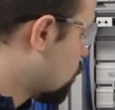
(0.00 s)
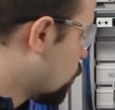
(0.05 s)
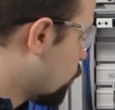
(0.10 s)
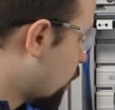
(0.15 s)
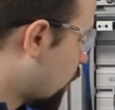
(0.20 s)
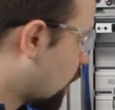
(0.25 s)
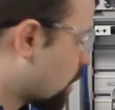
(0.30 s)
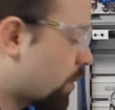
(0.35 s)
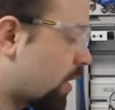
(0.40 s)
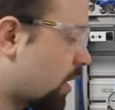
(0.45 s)

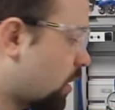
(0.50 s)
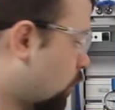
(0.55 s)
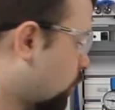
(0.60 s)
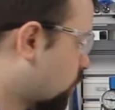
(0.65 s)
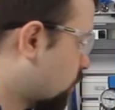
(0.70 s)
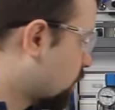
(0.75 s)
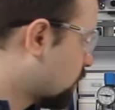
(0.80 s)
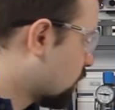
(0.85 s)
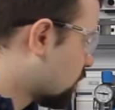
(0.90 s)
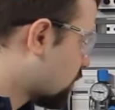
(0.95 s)
we're going to be
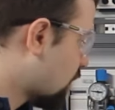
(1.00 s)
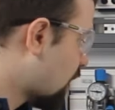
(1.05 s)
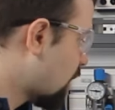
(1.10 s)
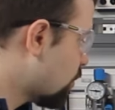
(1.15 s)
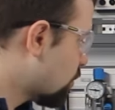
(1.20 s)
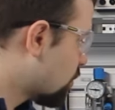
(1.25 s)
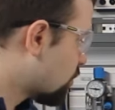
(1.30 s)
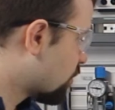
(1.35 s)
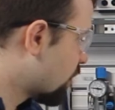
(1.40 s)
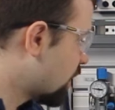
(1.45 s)
using the
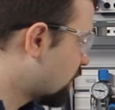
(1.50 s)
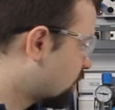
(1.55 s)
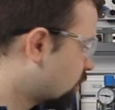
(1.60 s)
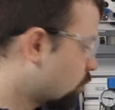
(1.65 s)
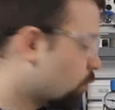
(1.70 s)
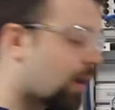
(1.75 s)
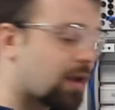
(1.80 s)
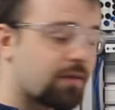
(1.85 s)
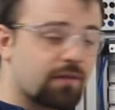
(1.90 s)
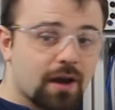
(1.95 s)
same 3
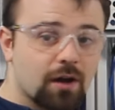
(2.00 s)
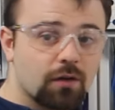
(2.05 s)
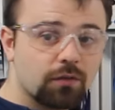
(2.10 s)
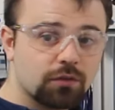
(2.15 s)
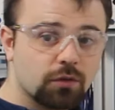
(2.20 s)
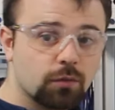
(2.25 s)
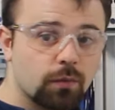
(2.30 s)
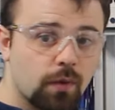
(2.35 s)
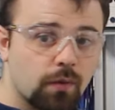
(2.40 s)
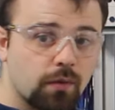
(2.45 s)
two-way
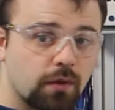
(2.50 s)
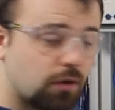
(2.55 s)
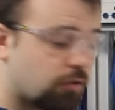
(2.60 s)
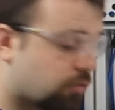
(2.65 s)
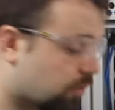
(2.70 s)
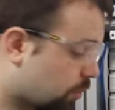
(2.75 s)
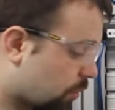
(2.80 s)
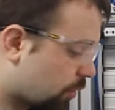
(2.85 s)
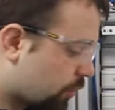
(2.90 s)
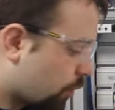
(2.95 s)
valves that we were
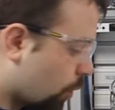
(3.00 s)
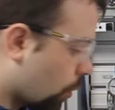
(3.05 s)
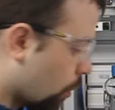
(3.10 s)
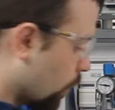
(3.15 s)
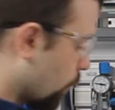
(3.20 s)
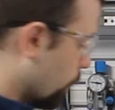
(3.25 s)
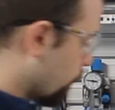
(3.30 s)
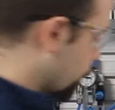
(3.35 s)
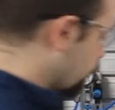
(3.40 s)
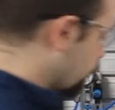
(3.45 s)
using before.